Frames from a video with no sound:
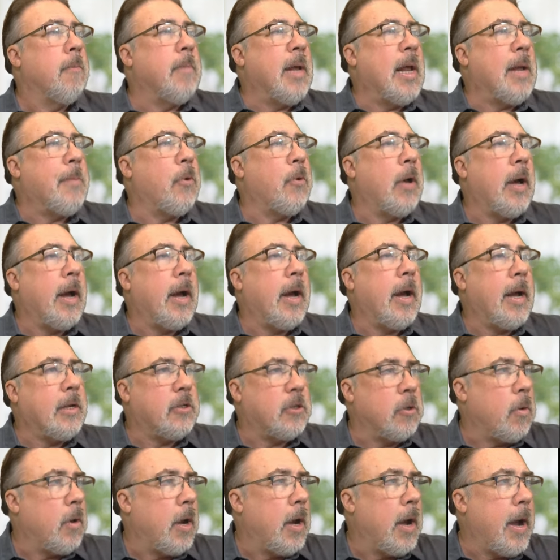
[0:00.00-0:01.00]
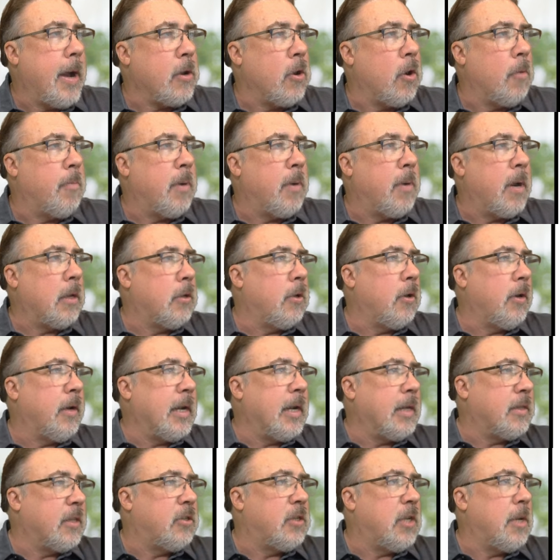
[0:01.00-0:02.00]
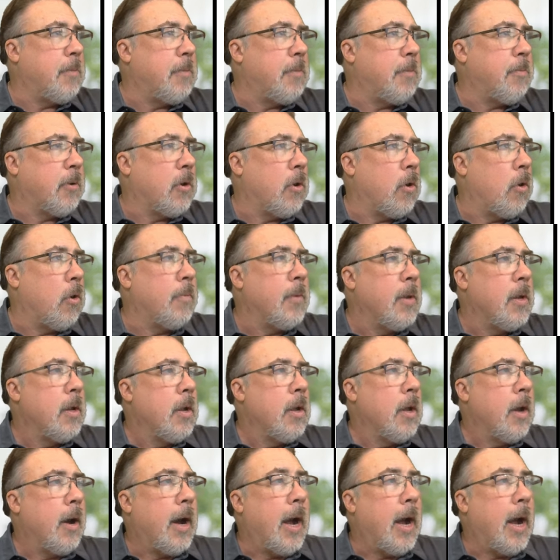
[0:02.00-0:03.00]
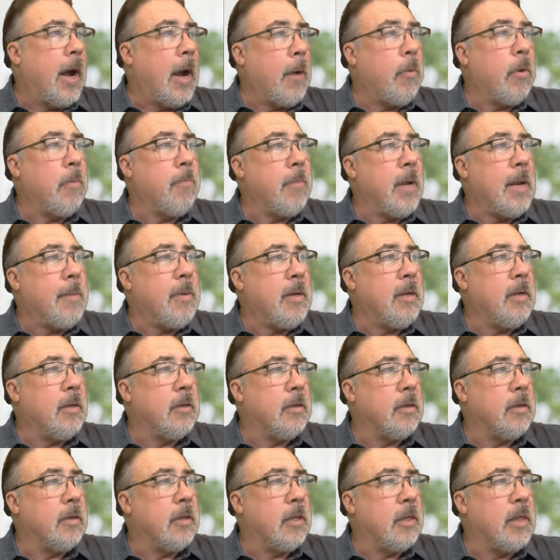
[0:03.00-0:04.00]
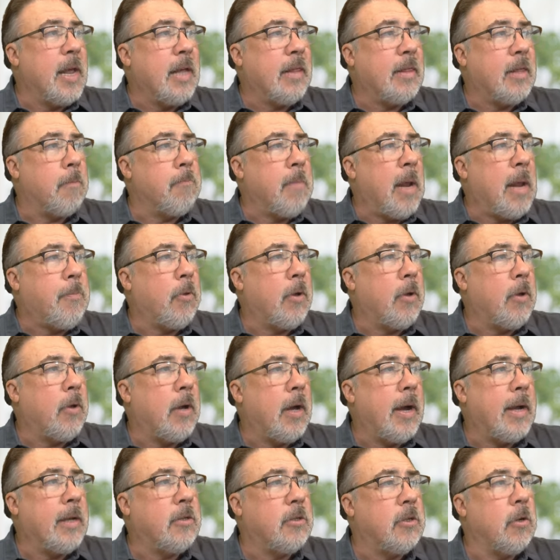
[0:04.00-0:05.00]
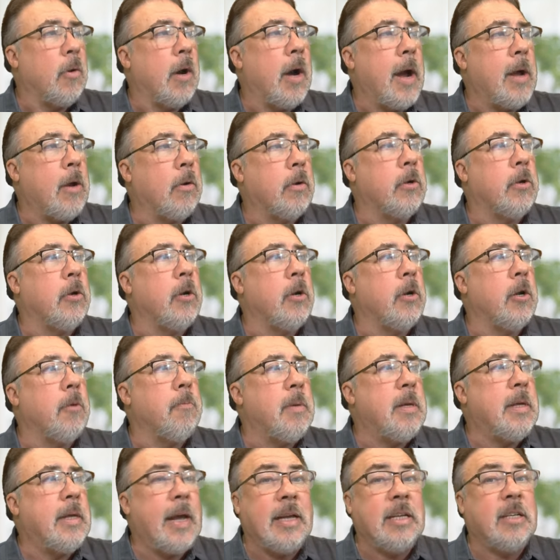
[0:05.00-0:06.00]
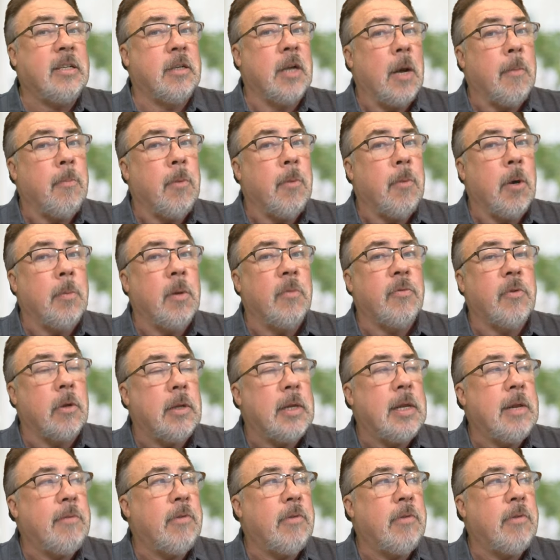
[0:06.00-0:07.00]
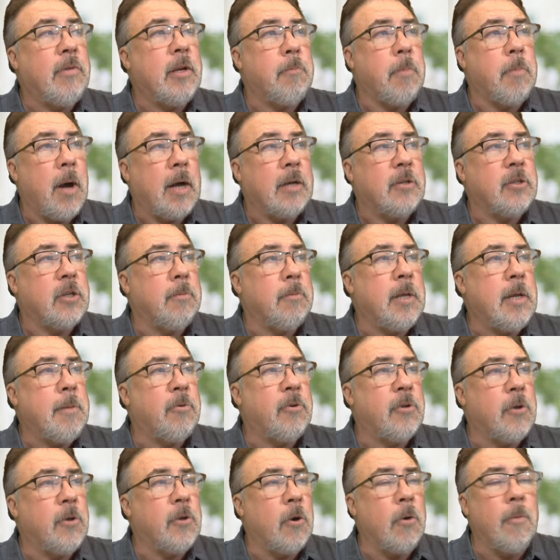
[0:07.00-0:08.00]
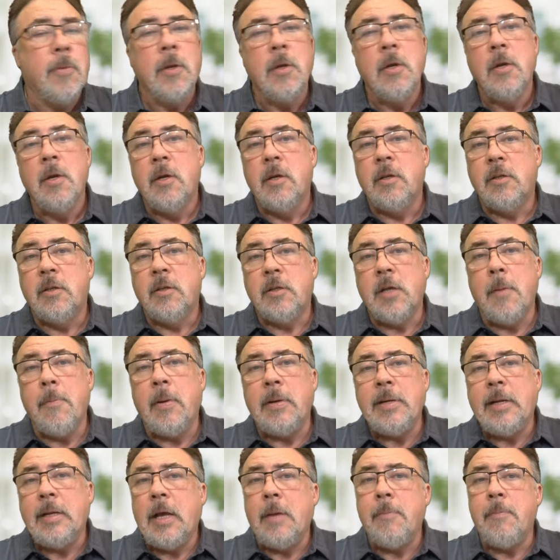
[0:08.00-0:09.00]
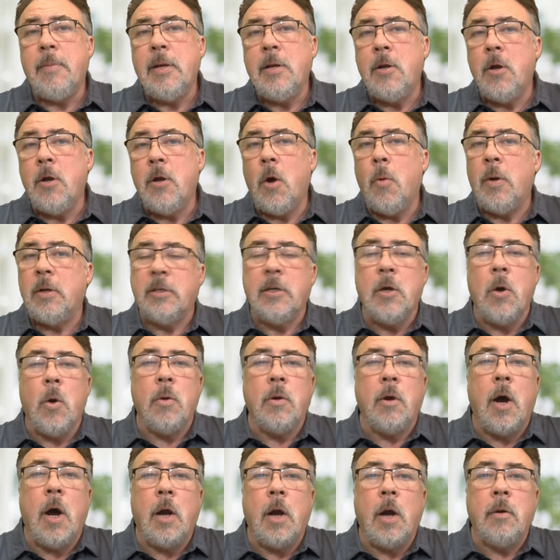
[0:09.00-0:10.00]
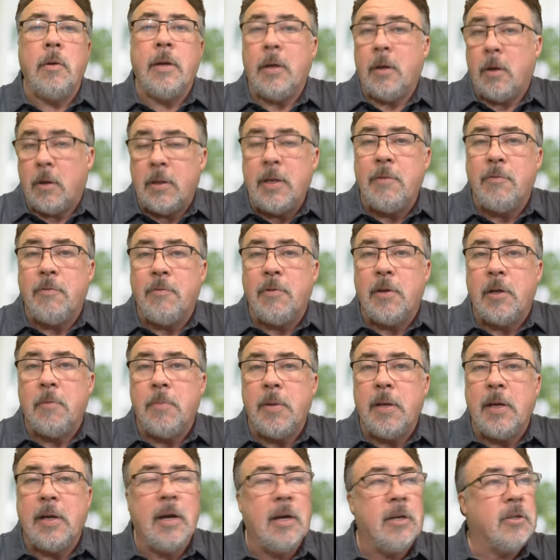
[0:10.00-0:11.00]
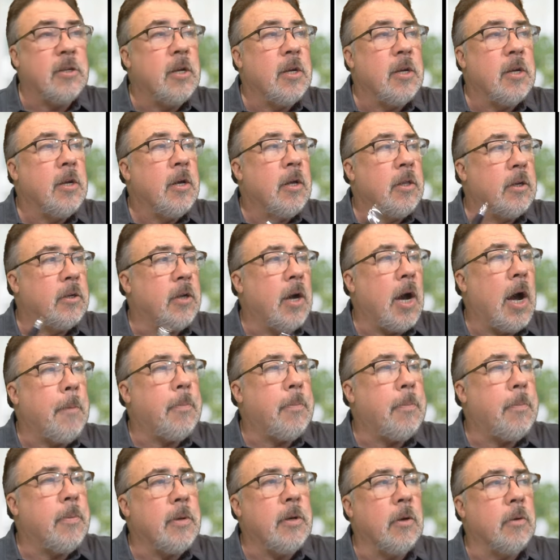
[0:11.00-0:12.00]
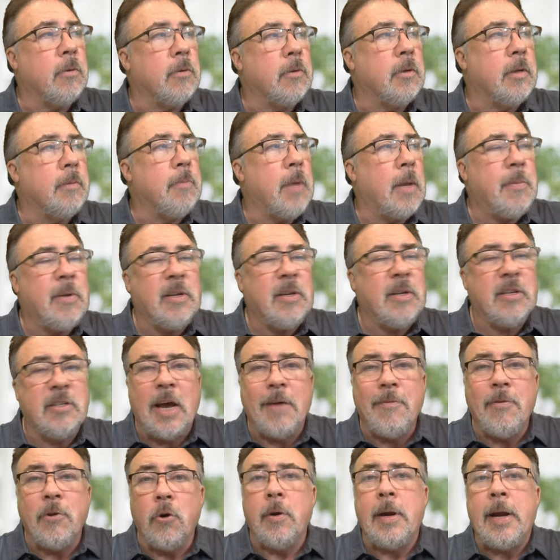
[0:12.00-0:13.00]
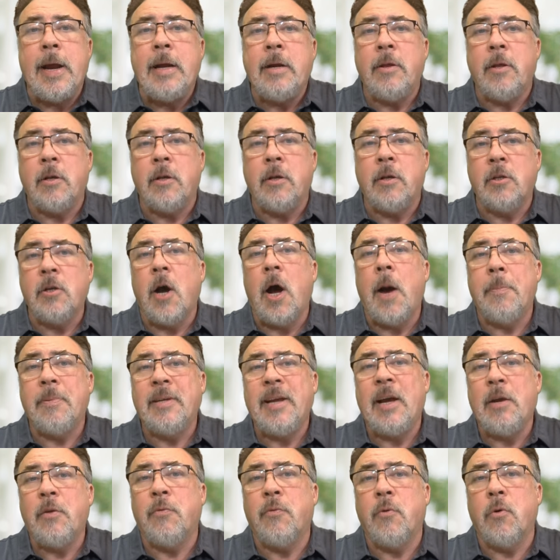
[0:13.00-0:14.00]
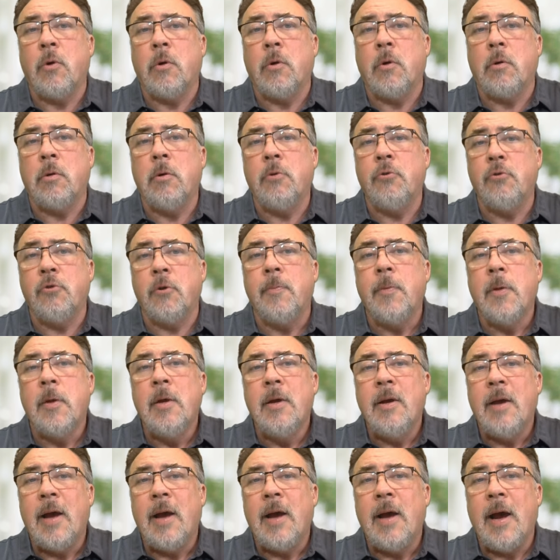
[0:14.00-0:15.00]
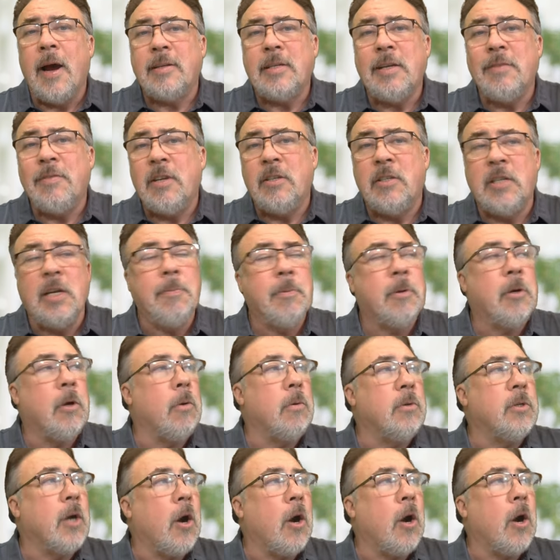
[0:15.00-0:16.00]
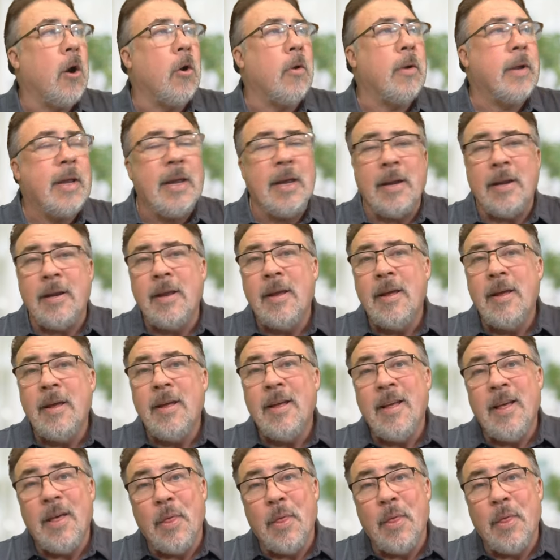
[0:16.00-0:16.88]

Maple Heights, Ohio. But looking at the zip code. I would maybe think that Maple Heights, Ohio could be a suburb of Cleveland, possibly. So somebody let me know what's going on in Cleveland because the top, you know, maybe seven or eight of the top 10 foreclosure activity zip codes are in